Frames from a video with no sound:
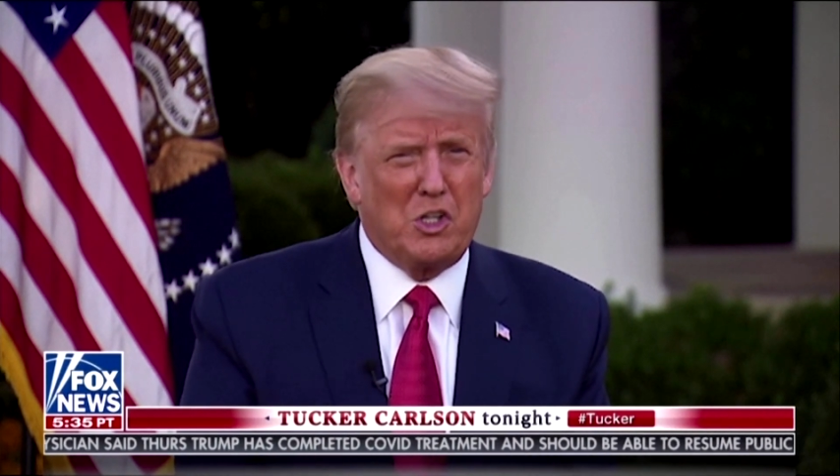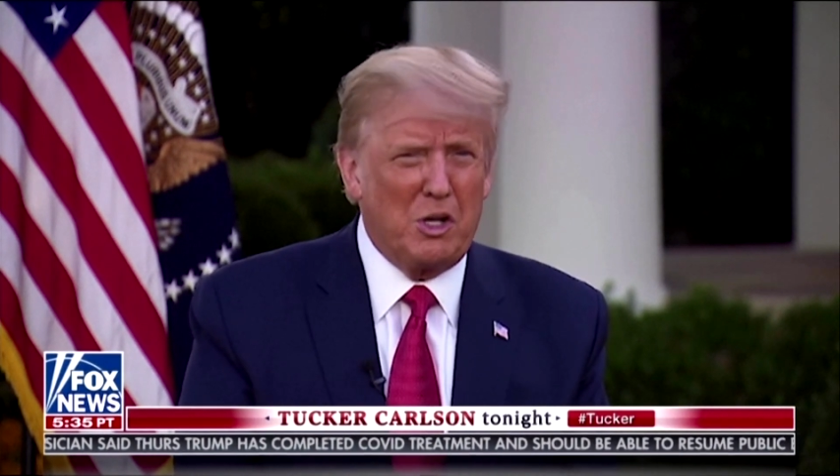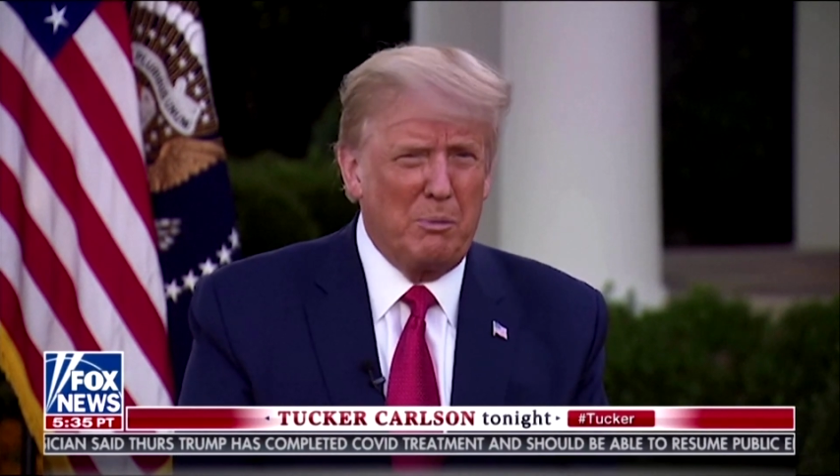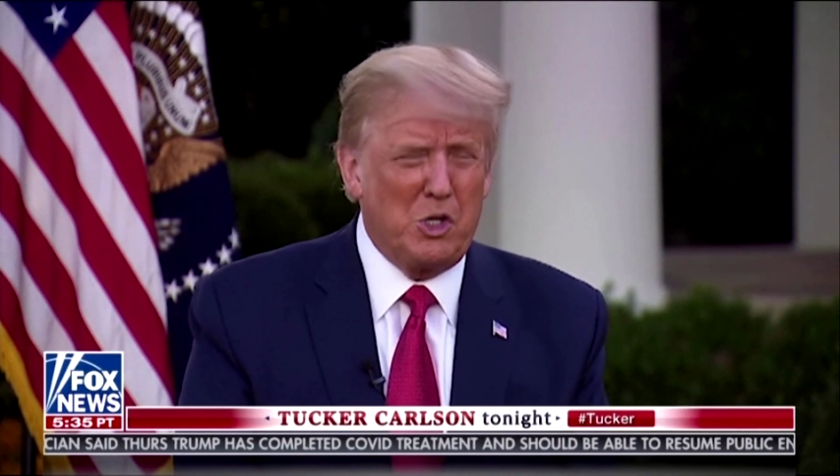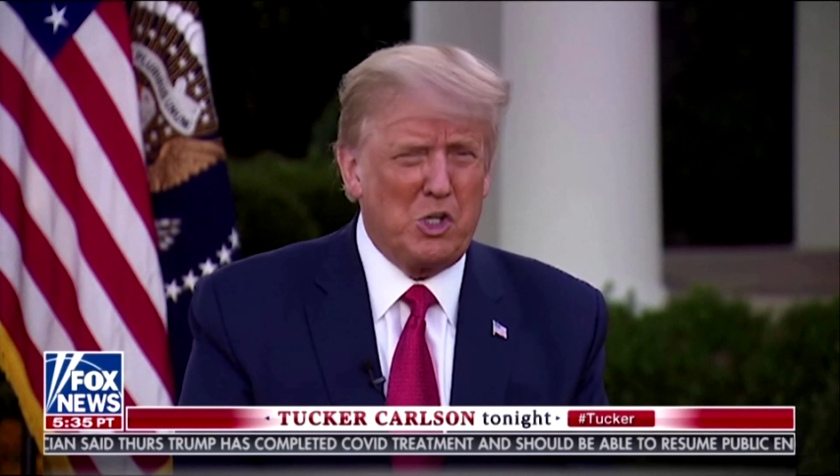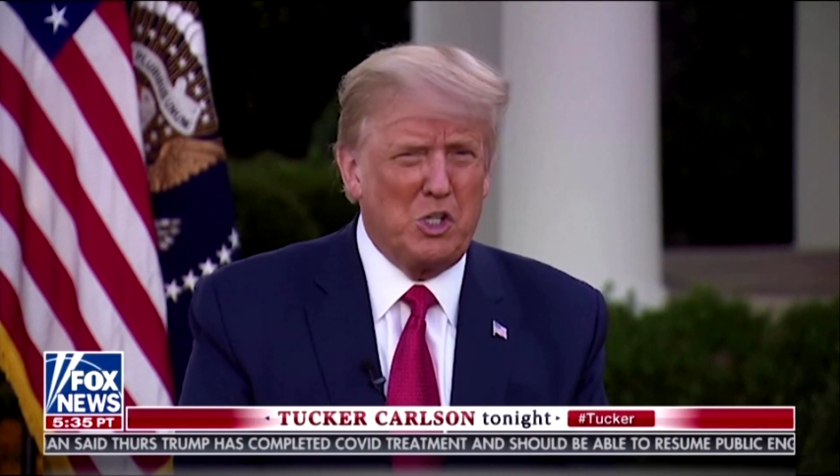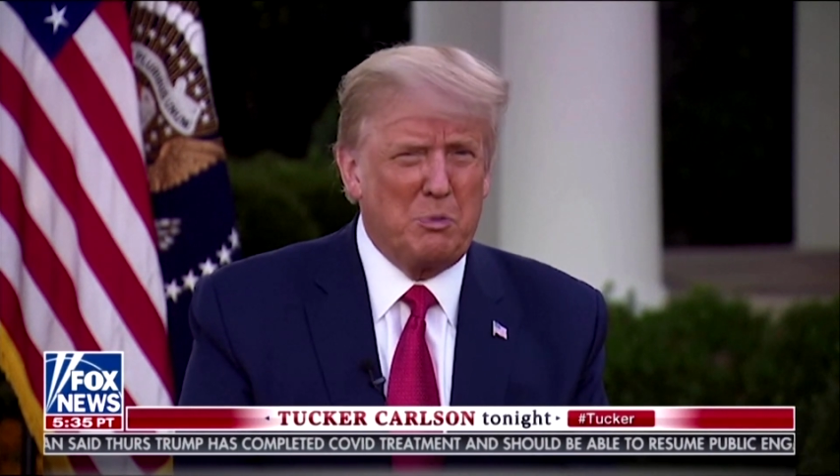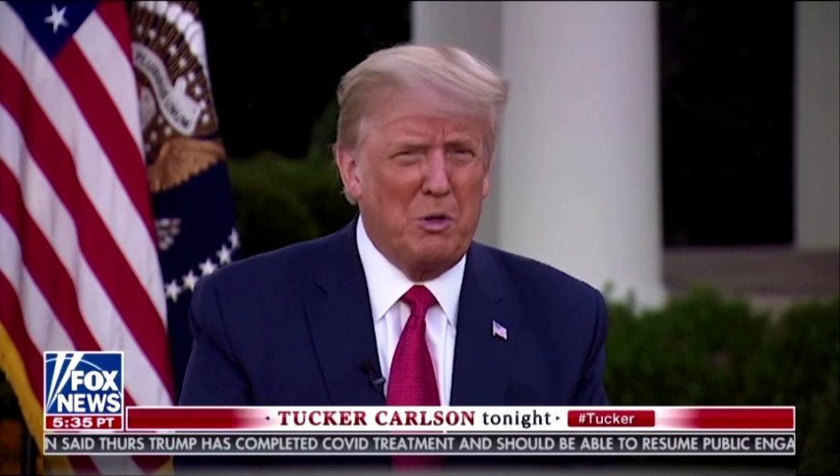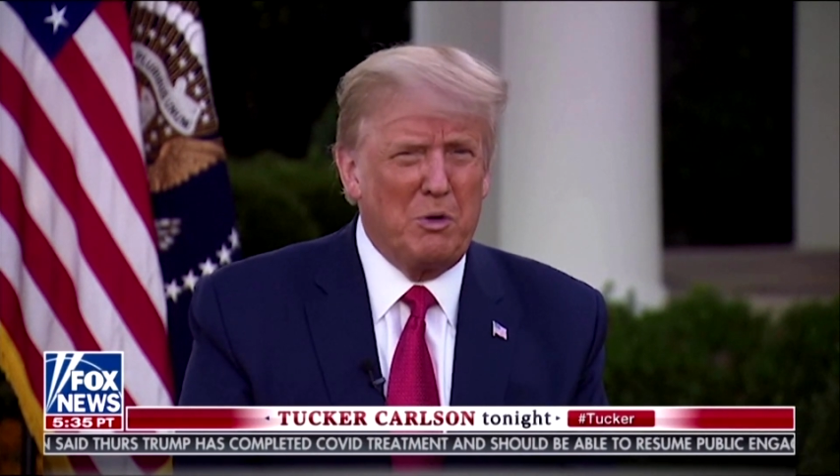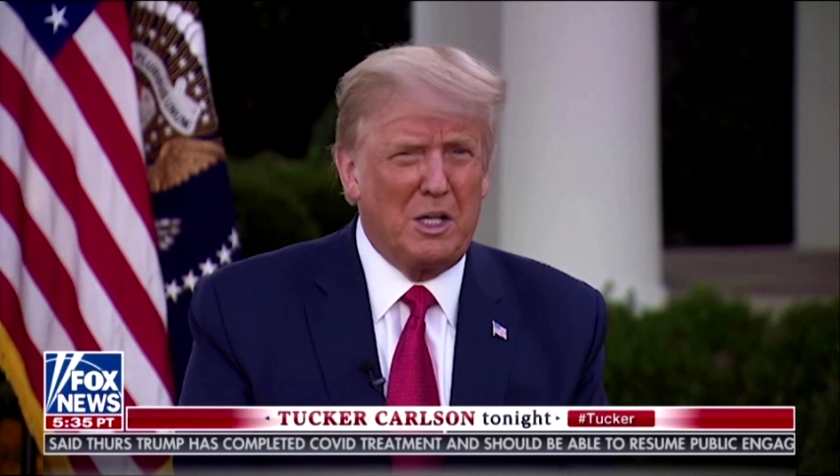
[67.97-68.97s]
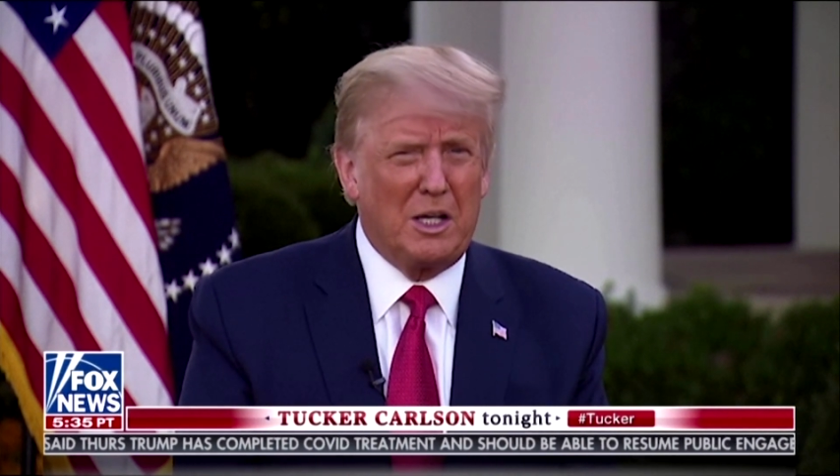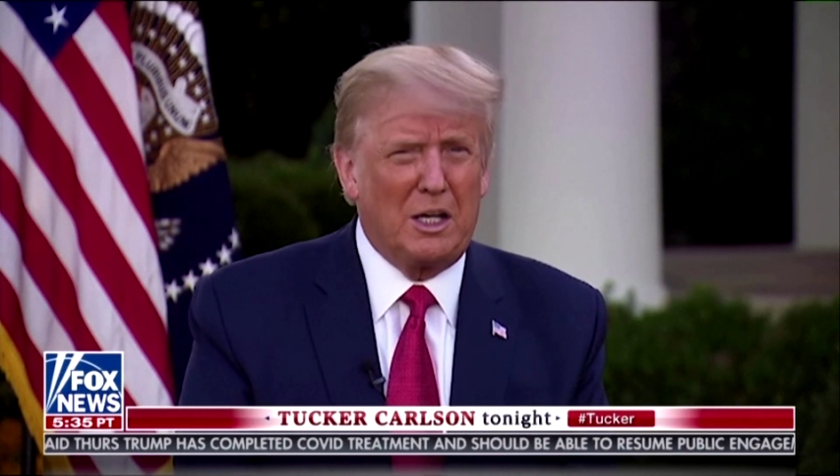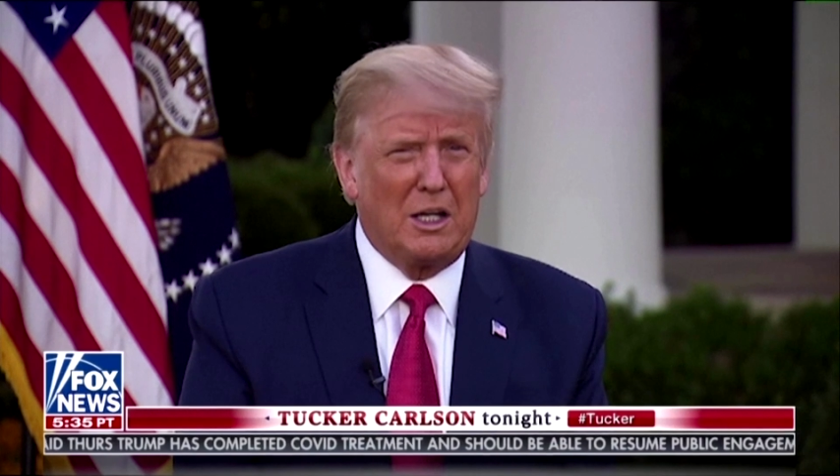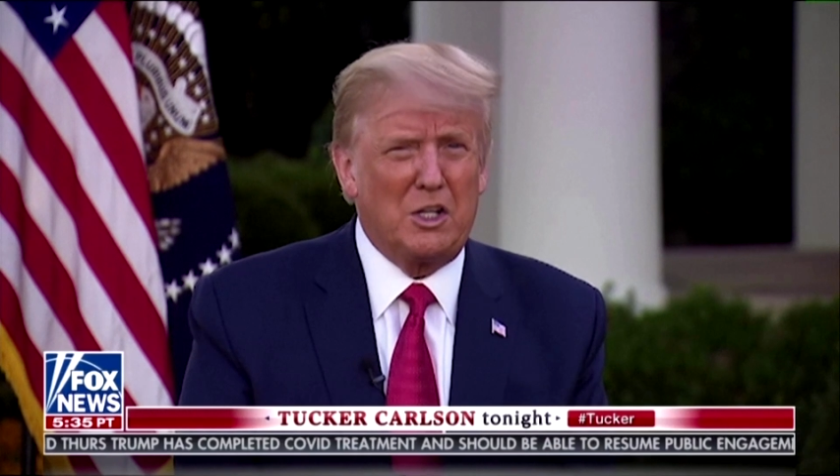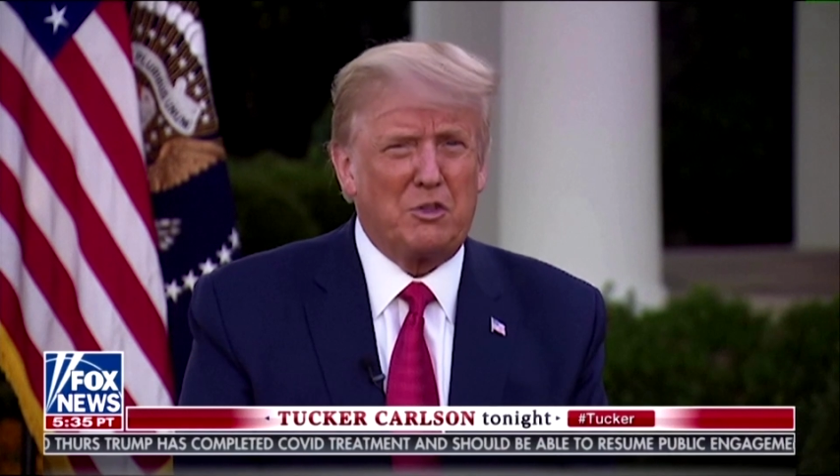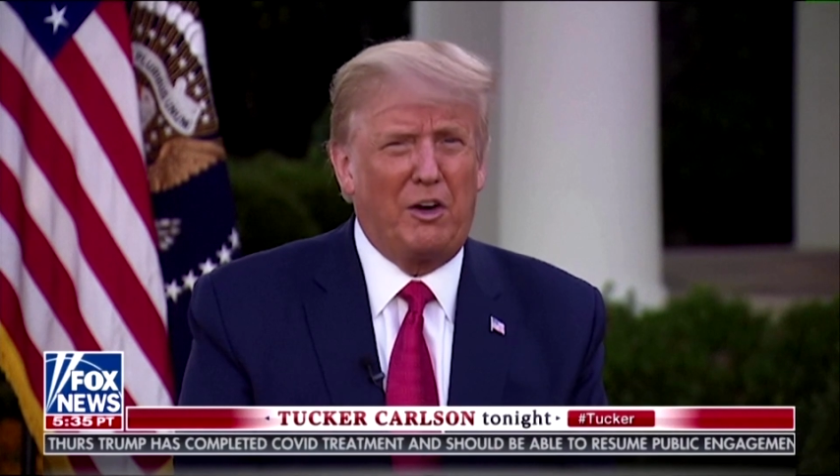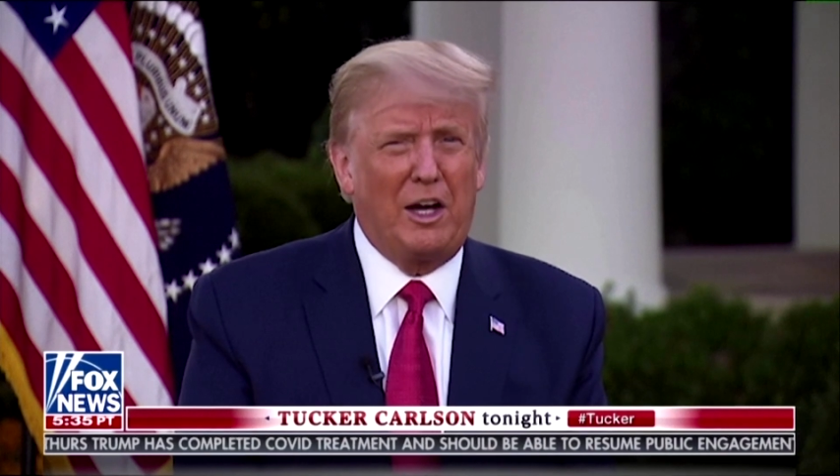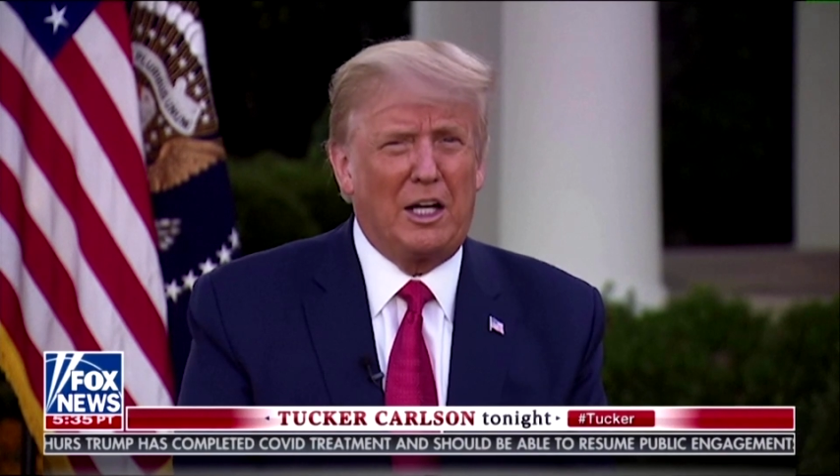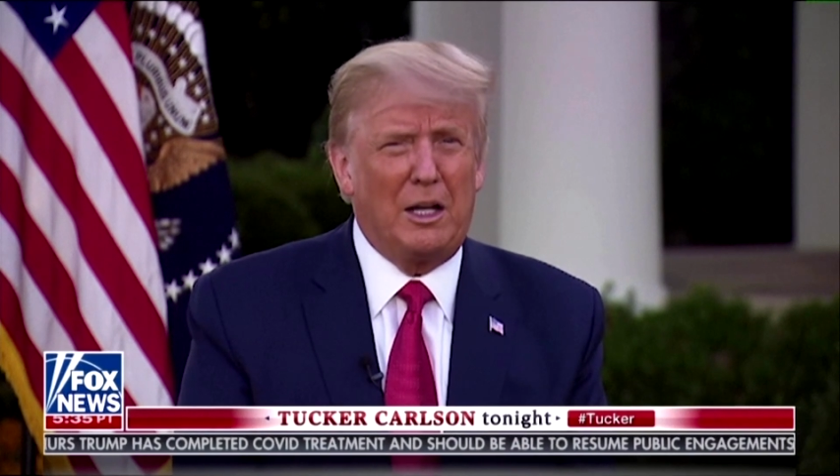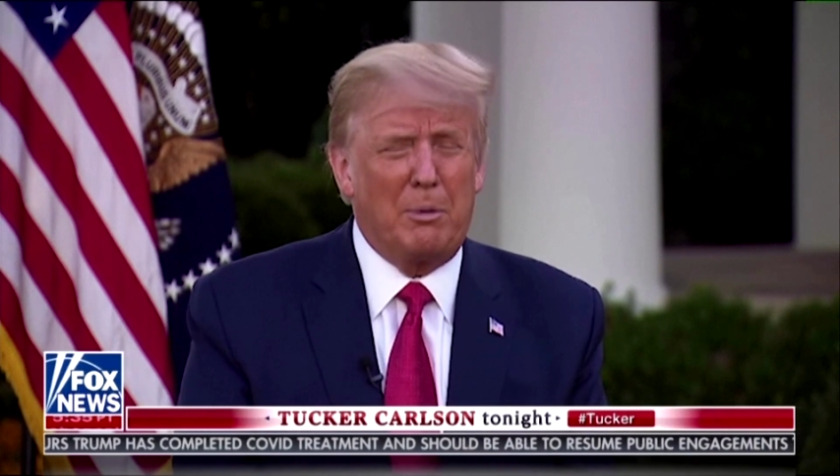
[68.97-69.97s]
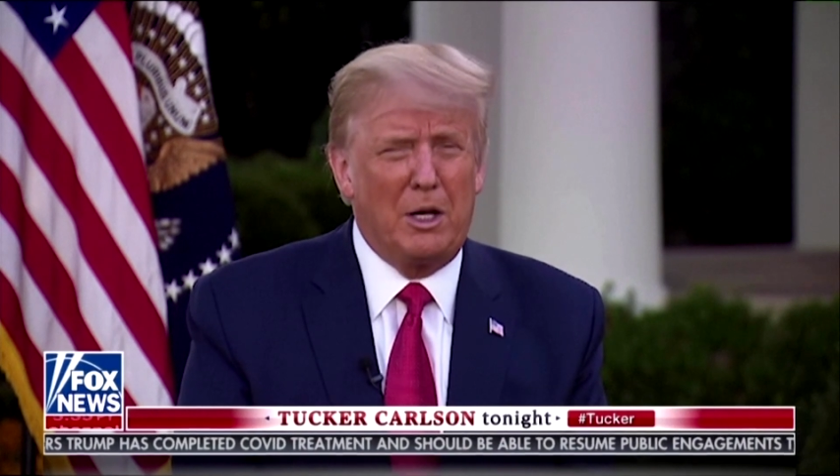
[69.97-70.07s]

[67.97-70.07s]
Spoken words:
This commission's been ridiculous, frankly.